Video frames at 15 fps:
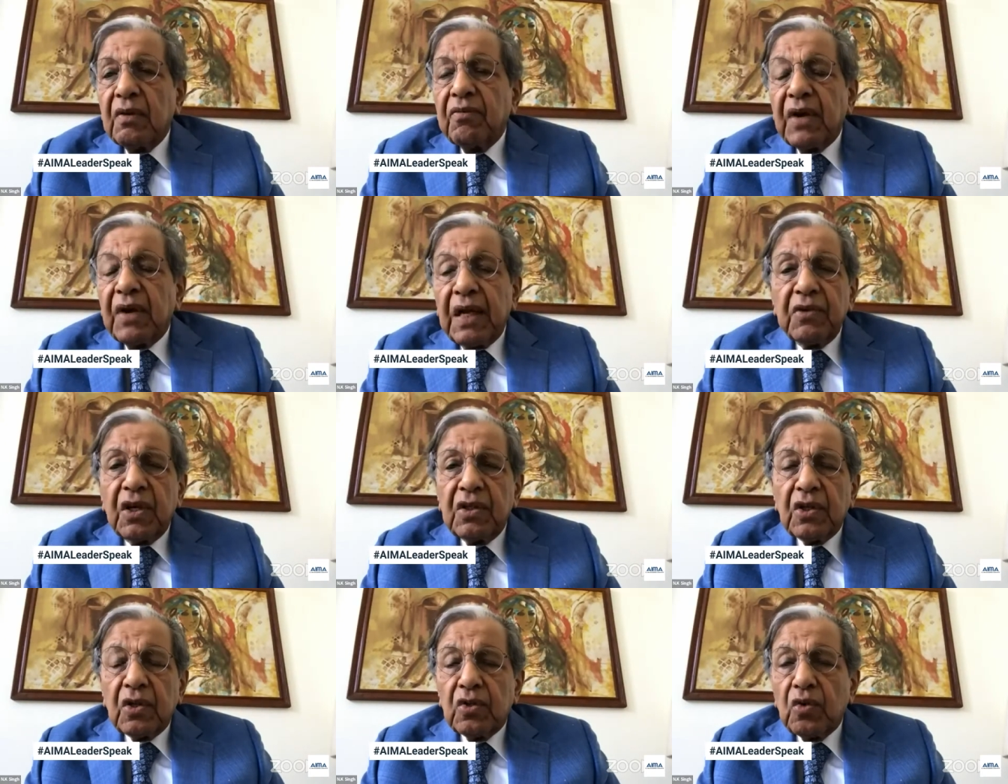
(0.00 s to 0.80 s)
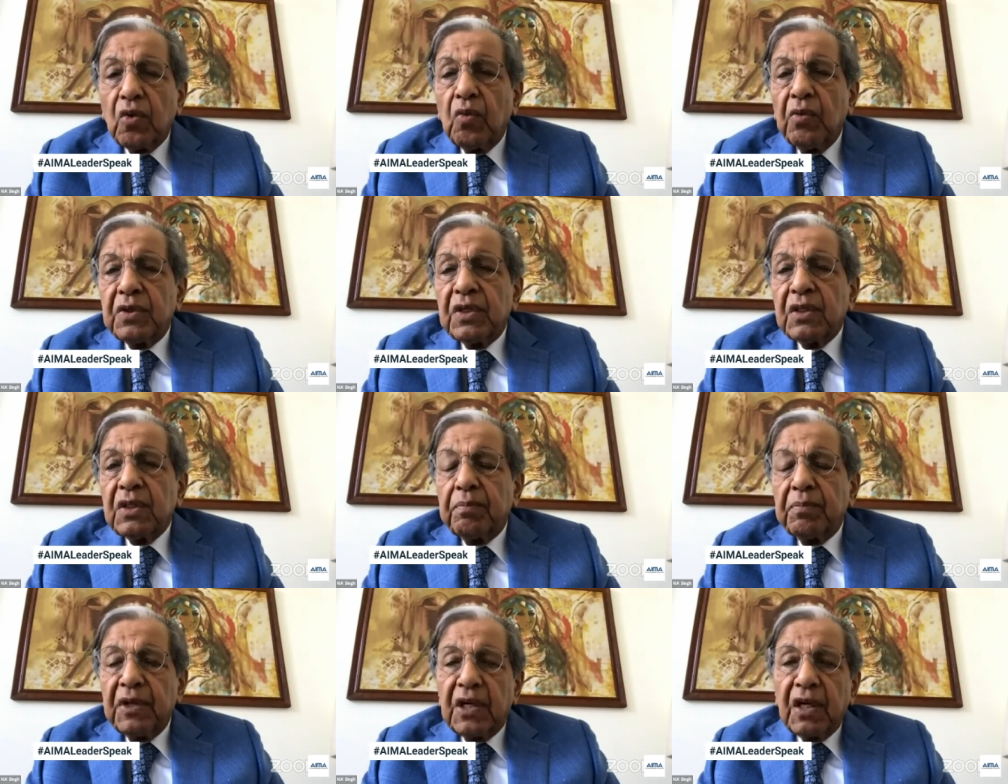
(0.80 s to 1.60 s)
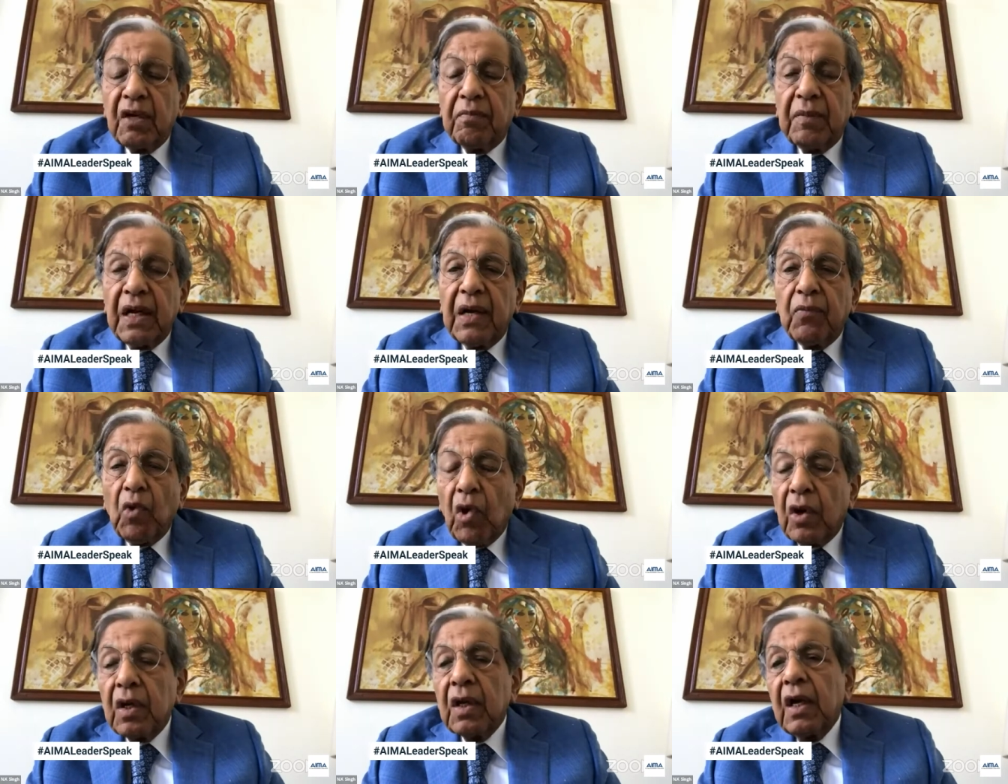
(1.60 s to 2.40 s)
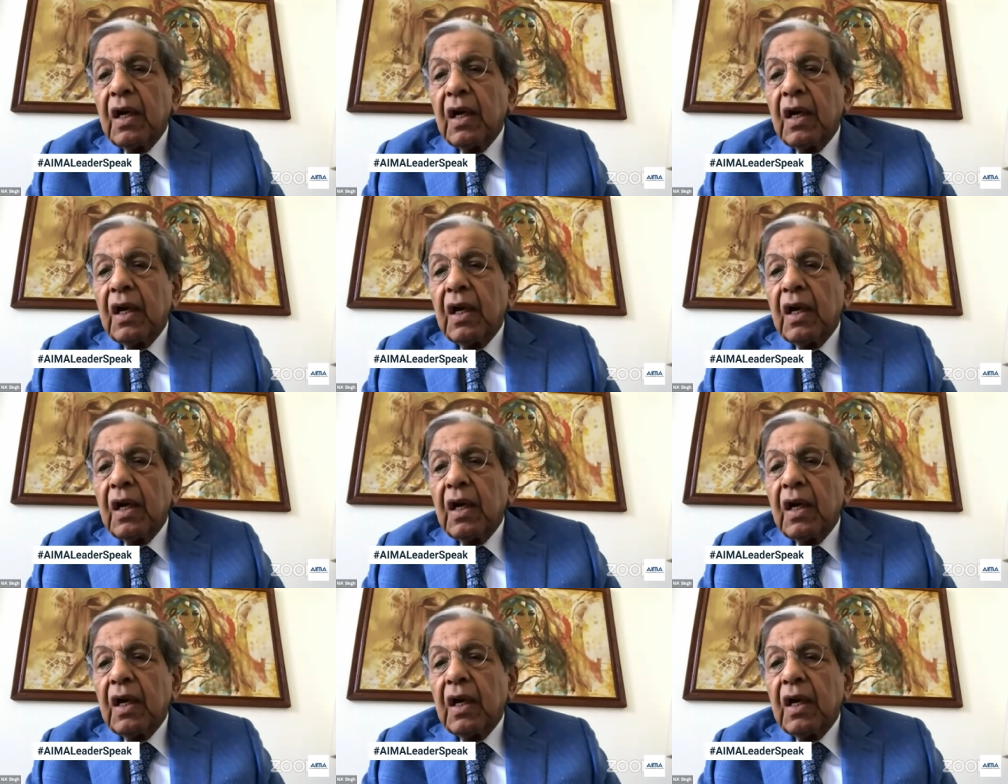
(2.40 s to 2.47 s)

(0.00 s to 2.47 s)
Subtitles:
5 years or so, which is the period of my award.